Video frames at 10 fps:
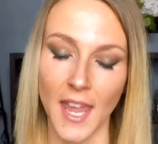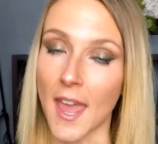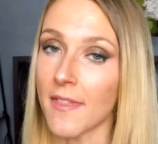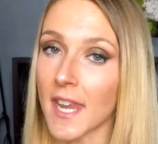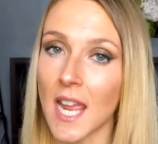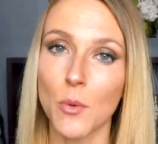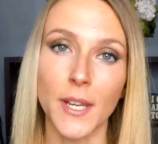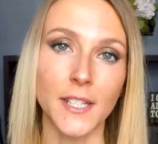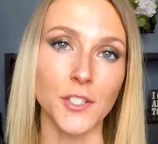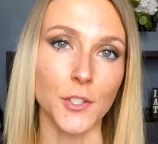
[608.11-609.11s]
And then I will
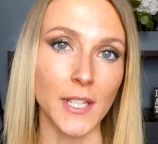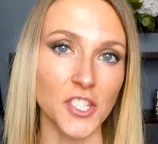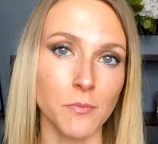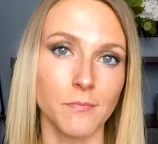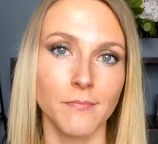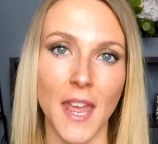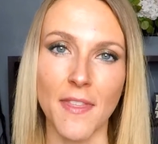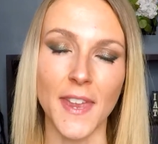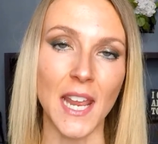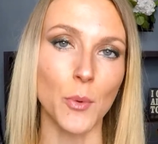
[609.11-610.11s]
get into each, and
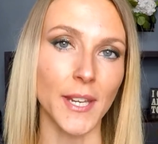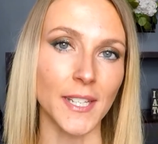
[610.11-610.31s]
then we